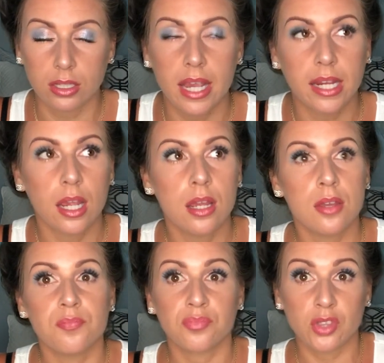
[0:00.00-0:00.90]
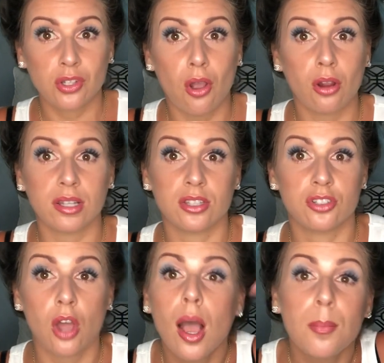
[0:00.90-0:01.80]
Like the car at the
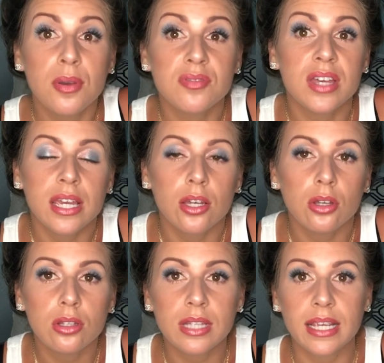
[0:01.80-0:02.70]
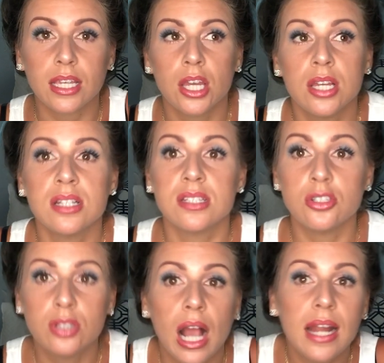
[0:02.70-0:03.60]
top of the hill, like you
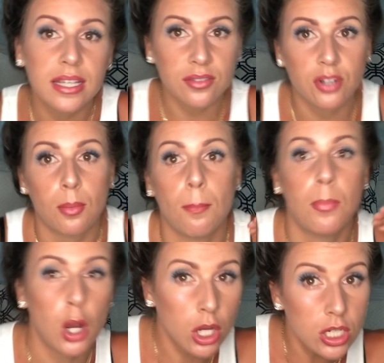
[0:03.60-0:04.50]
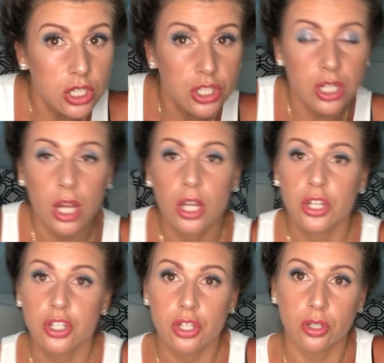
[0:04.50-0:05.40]
gotta give it a push
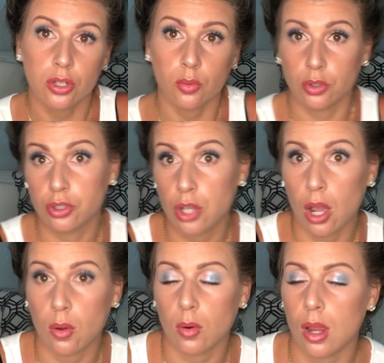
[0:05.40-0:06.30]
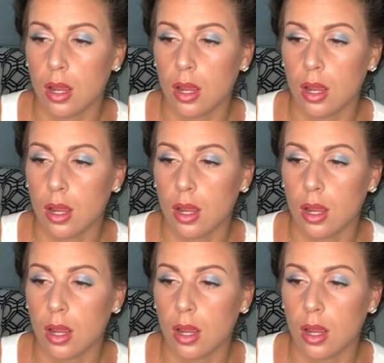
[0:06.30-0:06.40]
so that it will go,